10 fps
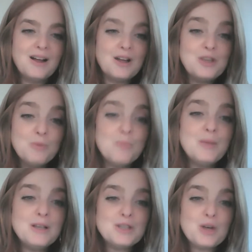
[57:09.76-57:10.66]
a human
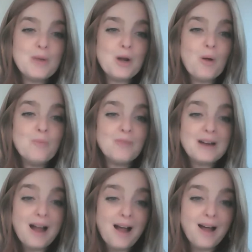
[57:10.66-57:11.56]
being to create a home for
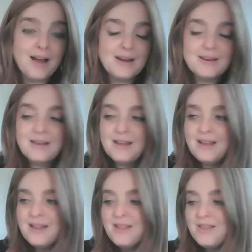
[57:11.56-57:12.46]
God
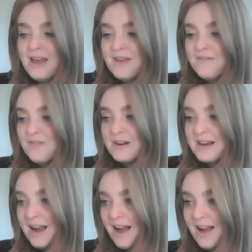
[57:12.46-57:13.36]
than for
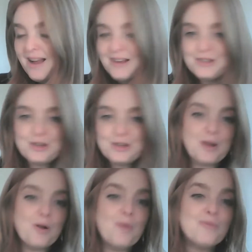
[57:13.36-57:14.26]
God to
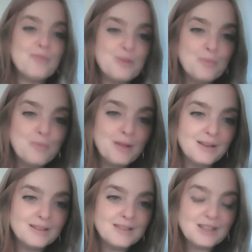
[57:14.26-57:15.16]
create a home for the human
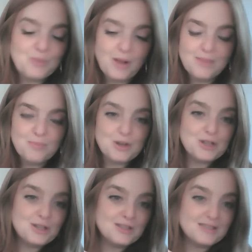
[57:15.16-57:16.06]
being. That's why
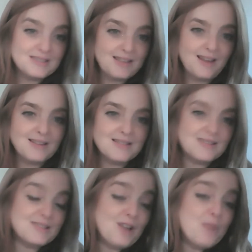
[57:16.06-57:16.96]
Breshit is succinct.
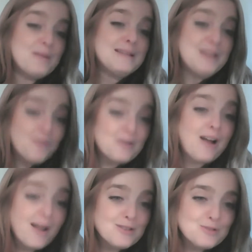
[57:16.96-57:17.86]
It's not a big deal for
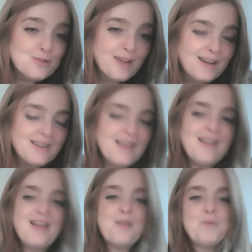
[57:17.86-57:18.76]
God to do that.
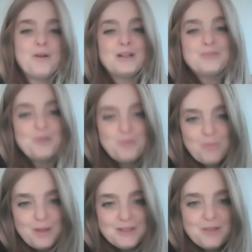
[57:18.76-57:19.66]
Whereas for a human
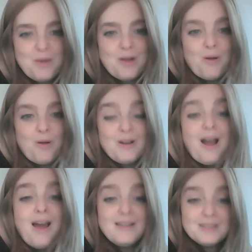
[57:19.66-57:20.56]
being to create a home for
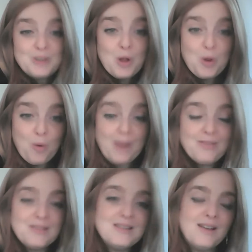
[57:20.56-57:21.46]
God is quite
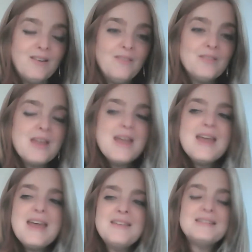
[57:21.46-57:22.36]
the deal
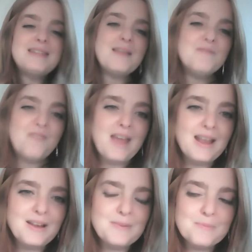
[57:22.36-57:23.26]
in the same
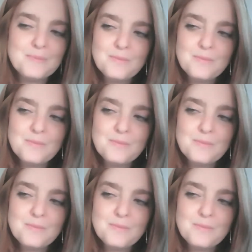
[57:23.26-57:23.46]
vein,